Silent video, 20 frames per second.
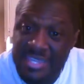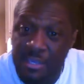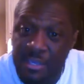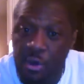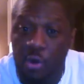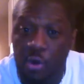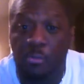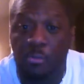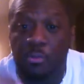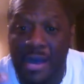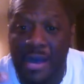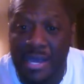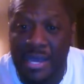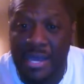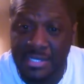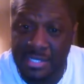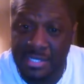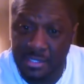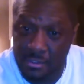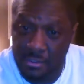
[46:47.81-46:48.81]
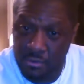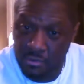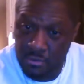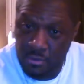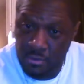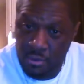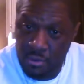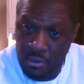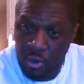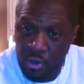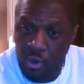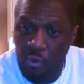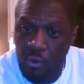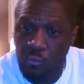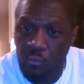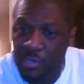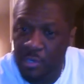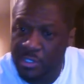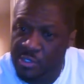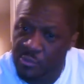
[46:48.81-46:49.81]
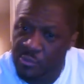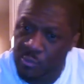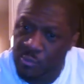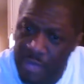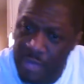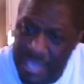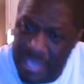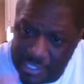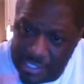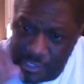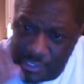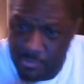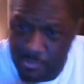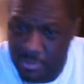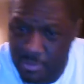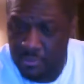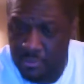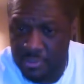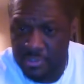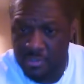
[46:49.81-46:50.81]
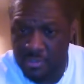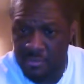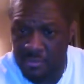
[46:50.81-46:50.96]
Obwani, O ritual expert,